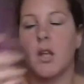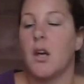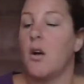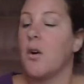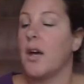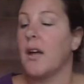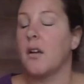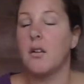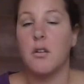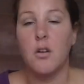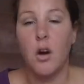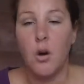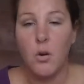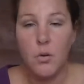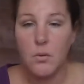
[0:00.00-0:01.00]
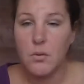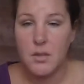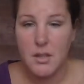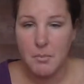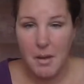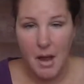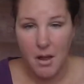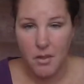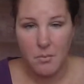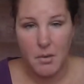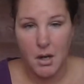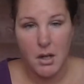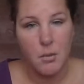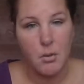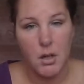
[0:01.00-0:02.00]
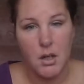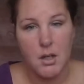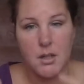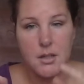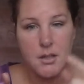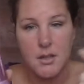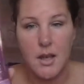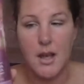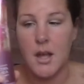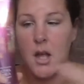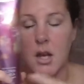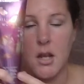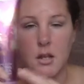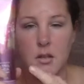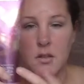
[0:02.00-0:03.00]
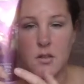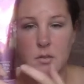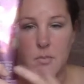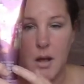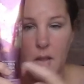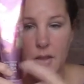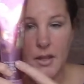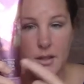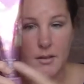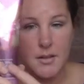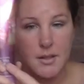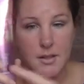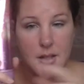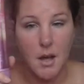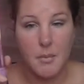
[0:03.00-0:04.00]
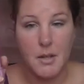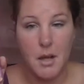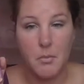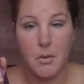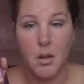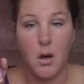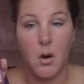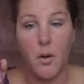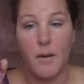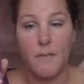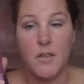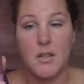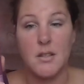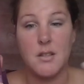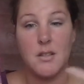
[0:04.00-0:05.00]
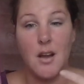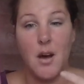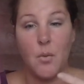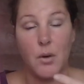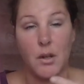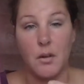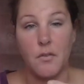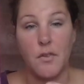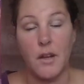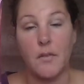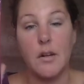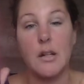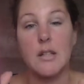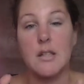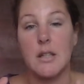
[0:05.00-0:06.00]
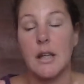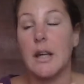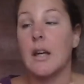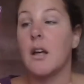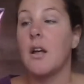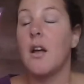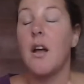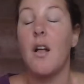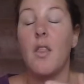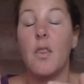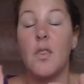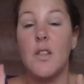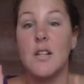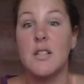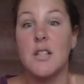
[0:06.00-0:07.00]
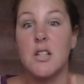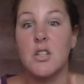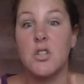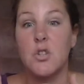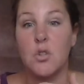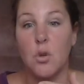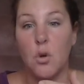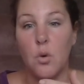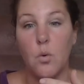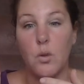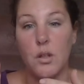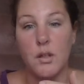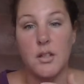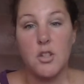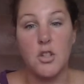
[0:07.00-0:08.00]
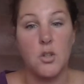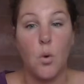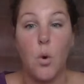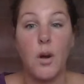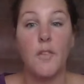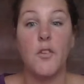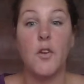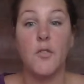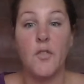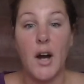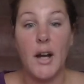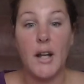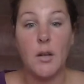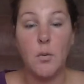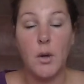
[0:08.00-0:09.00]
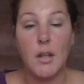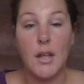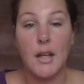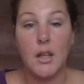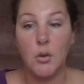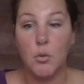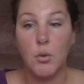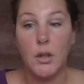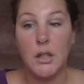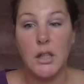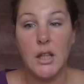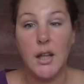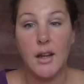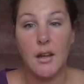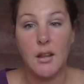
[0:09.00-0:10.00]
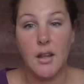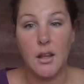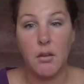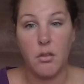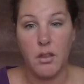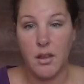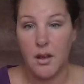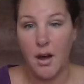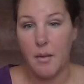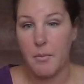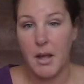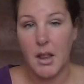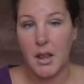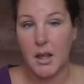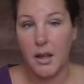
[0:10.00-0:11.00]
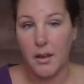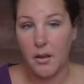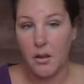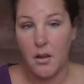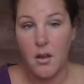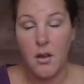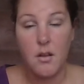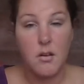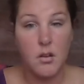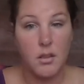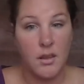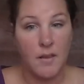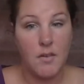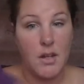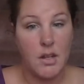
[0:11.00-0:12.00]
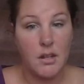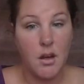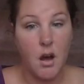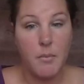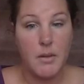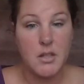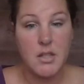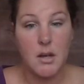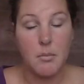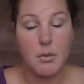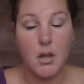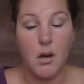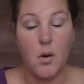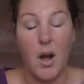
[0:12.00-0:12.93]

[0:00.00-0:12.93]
Okay, go to Bath and Body Works and smell this and tell me down below if this is not one of your favorites. Like, this is so delicious. Or if you find one that you really like that you think I might like, leave it in the comments down below.